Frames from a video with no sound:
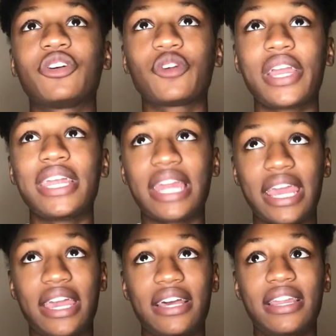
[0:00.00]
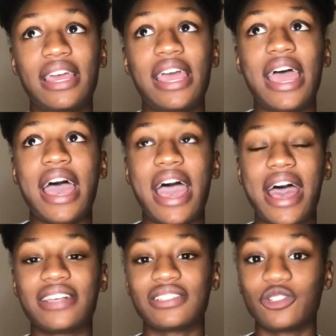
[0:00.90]
great aunt
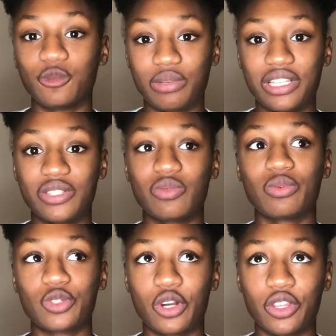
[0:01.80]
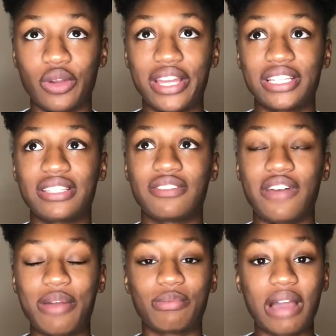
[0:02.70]
has lupus, rheumatoid arthritis, and
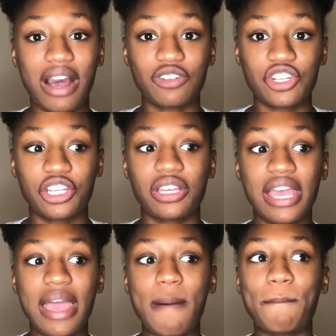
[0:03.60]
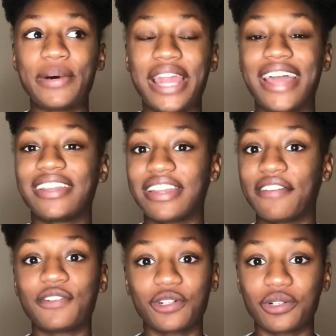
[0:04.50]
fibromyalgia, but I'm
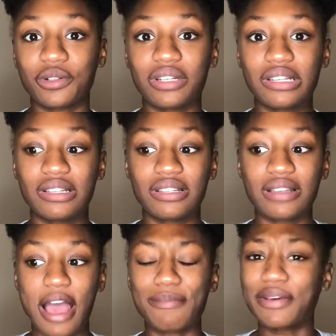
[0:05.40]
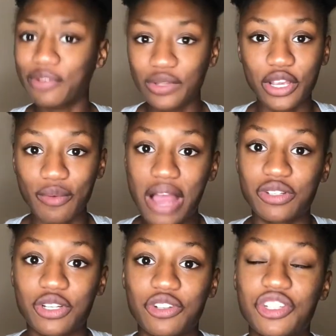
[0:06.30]
never really
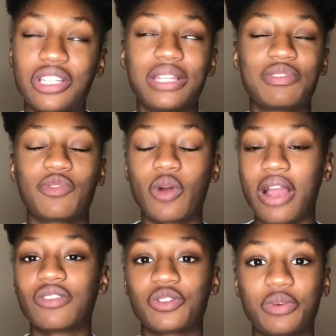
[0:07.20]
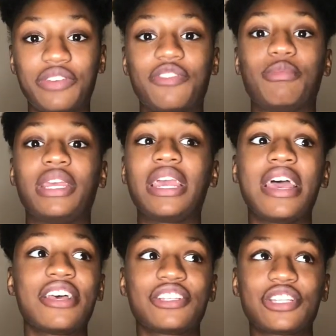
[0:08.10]
around her. She lives 4 hours away from me,
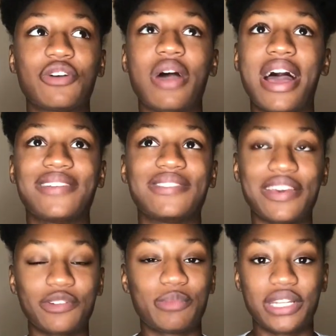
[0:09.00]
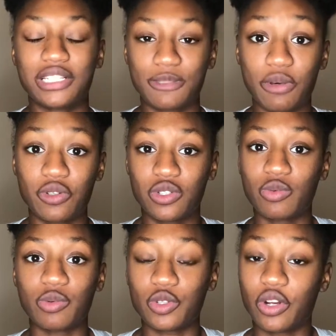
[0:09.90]
so I've never been exposed to
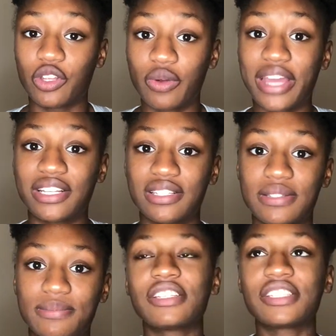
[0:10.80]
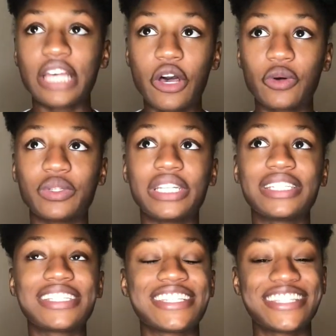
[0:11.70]
rheumatoid arthritis. So
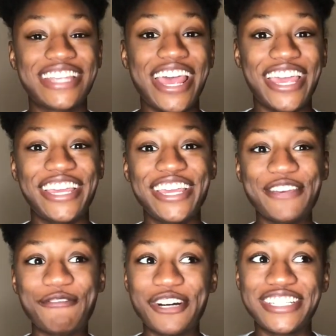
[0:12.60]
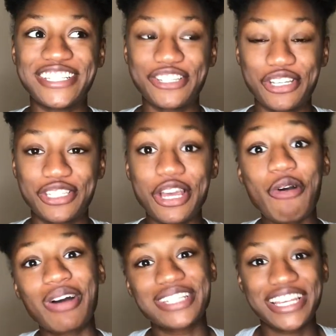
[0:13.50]
needless to say, it wasn't just, oh,
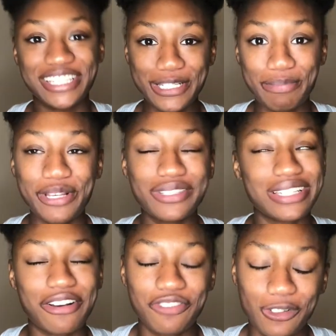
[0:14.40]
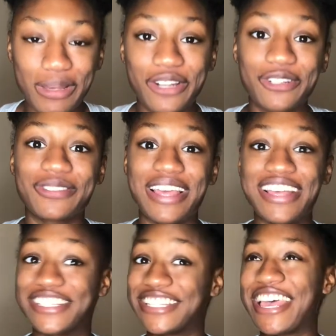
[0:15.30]
I'll take these pills and I'll feel better.
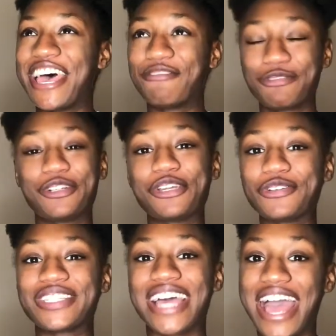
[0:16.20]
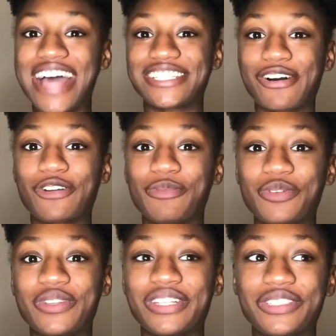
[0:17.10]
As everyone knows that has an
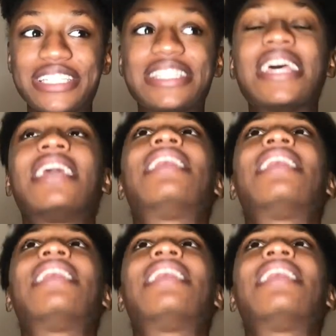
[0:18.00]
autoimmune illness,